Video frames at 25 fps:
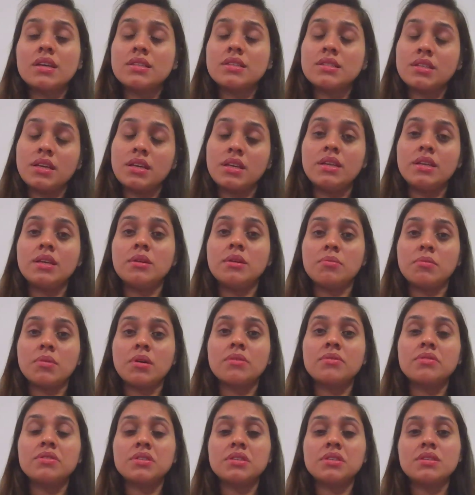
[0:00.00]
edema, which
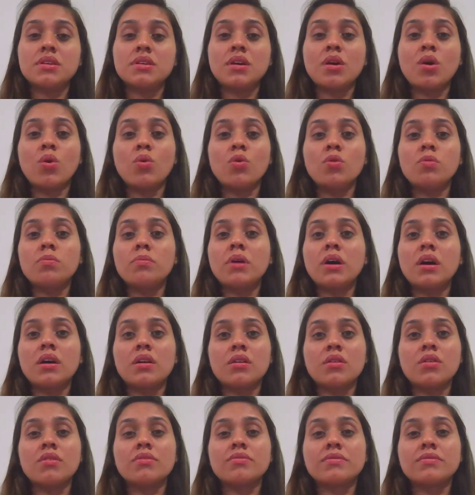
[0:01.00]
is a hallmark of
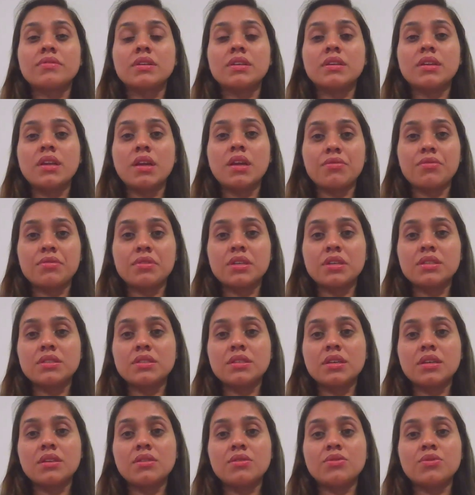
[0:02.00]
nephrotic
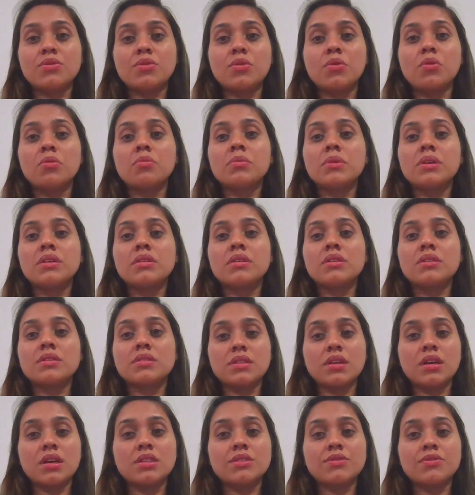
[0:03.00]
syndrome,
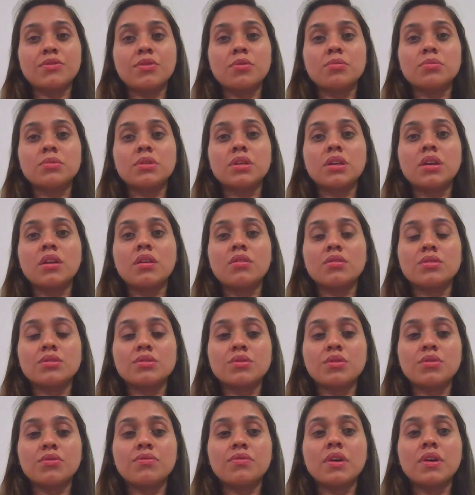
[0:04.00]
results from the loss of